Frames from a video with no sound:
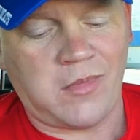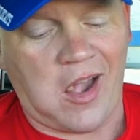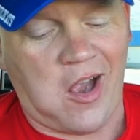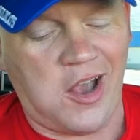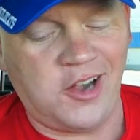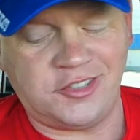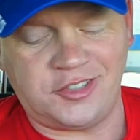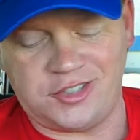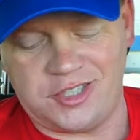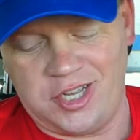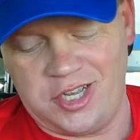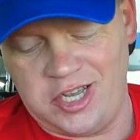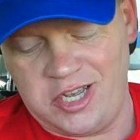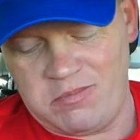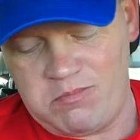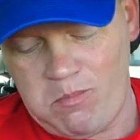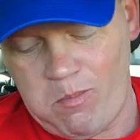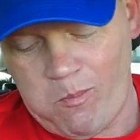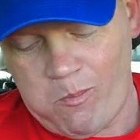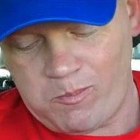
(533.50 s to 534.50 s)
It's
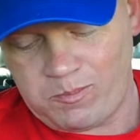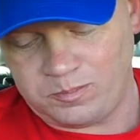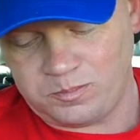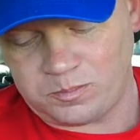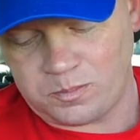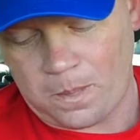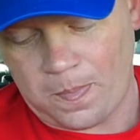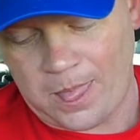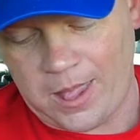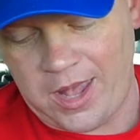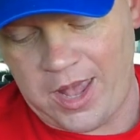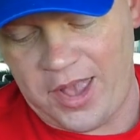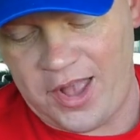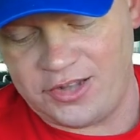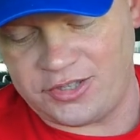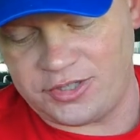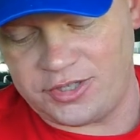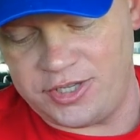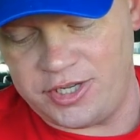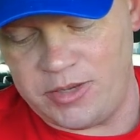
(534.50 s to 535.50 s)
good. Yeah,
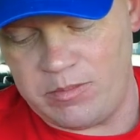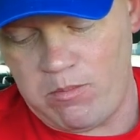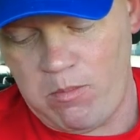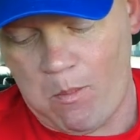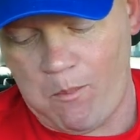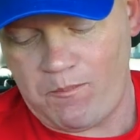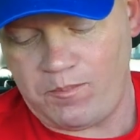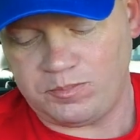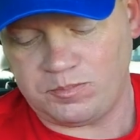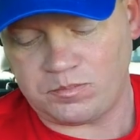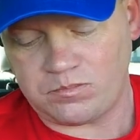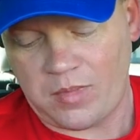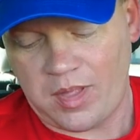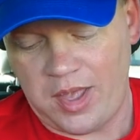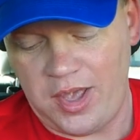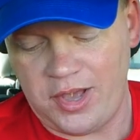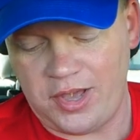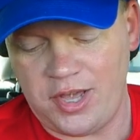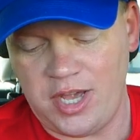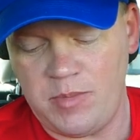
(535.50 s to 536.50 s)
it's good.
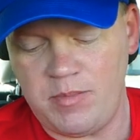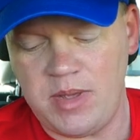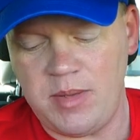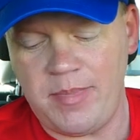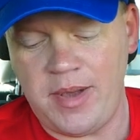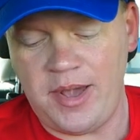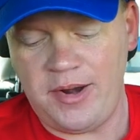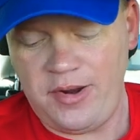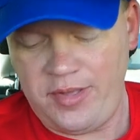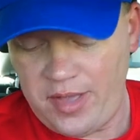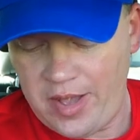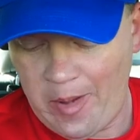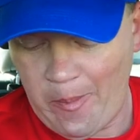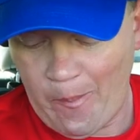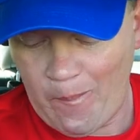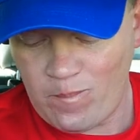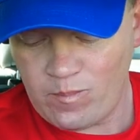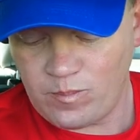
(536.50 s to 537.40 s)
It could be better, though.